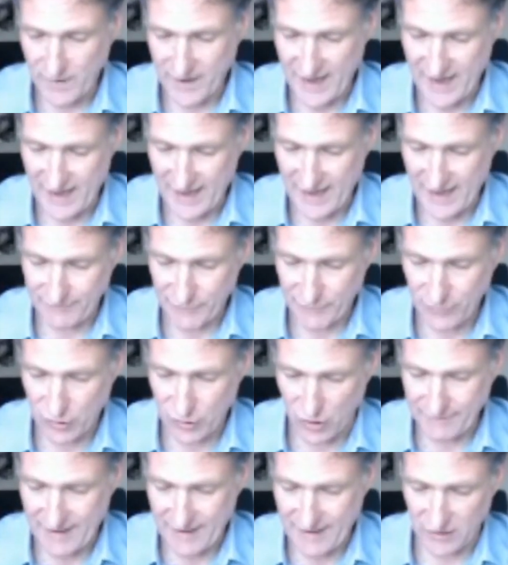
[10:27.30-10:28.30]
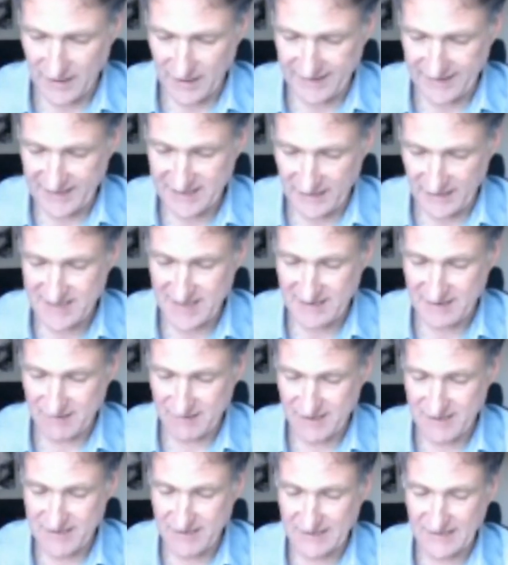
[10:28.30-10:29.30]
We have got an
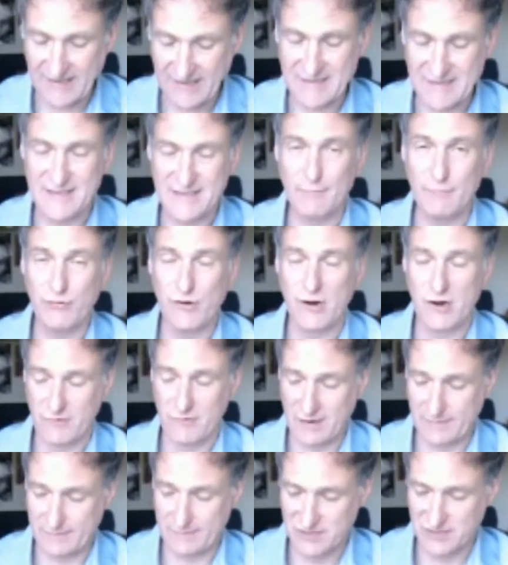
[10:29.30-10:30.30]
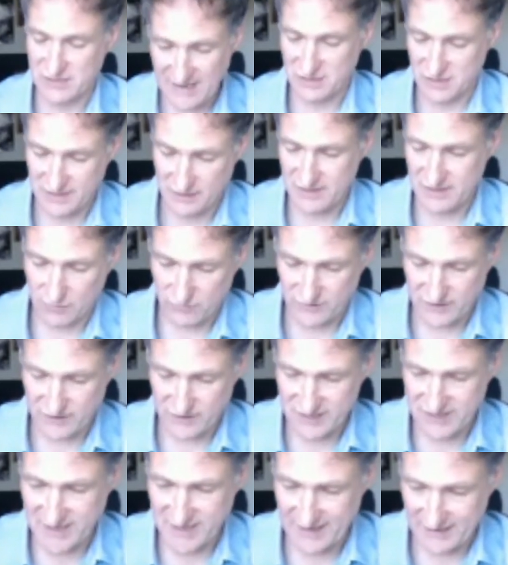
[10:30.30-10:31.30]
accelerated LinkedIn program starting
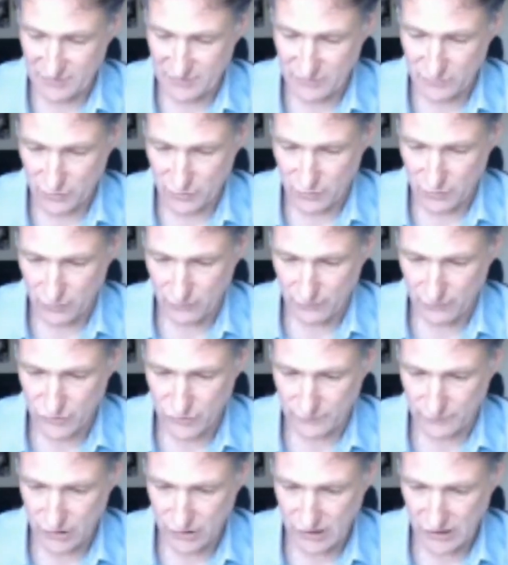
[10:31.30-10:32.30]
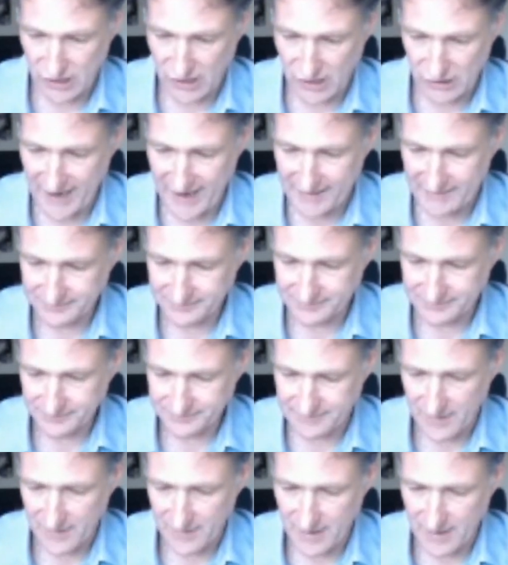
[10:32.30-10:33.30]
on the 2nd of July.
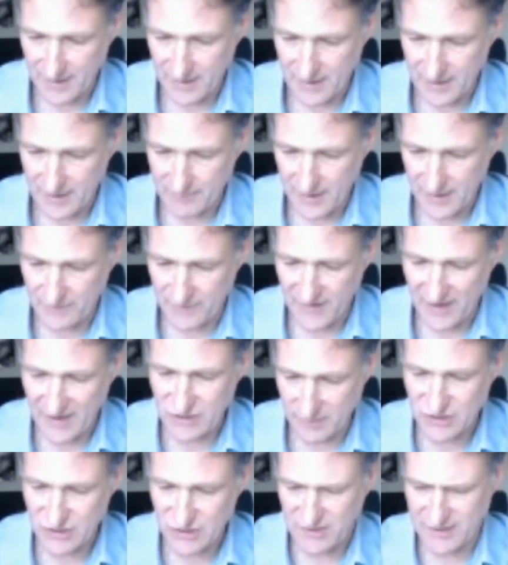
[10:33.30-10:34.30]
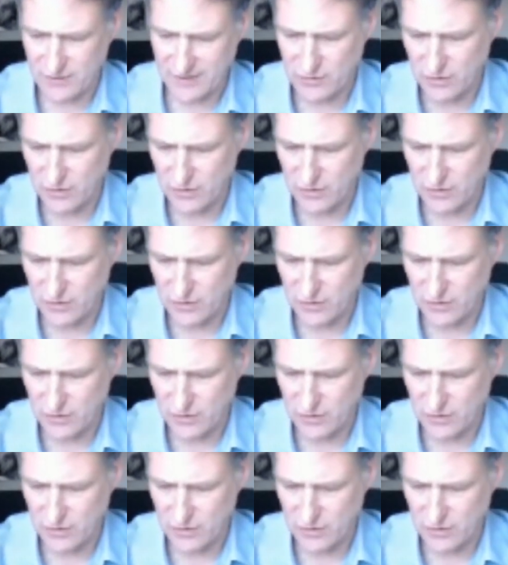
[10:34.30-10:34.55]
We've actually